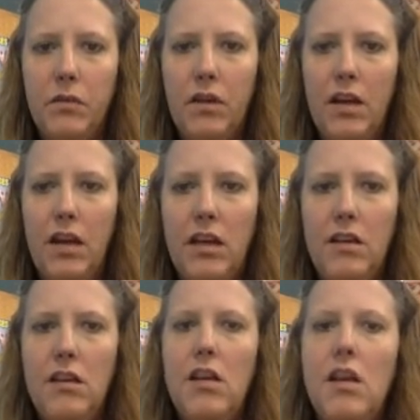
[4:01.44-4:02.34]
Okay.
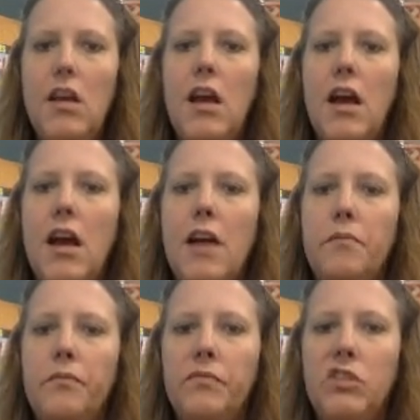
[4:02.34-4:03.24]

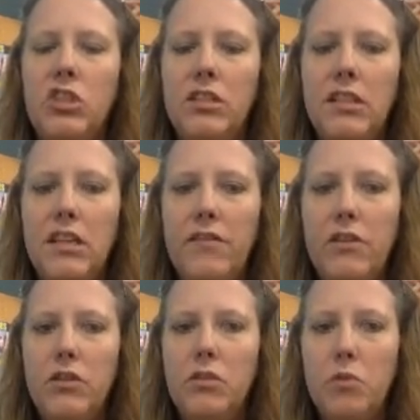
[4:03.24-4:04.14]
Just to give you
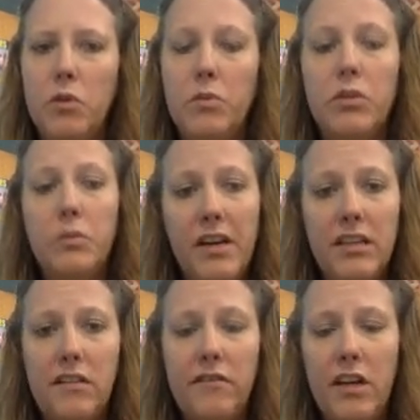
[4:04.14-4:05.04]
some more perspective,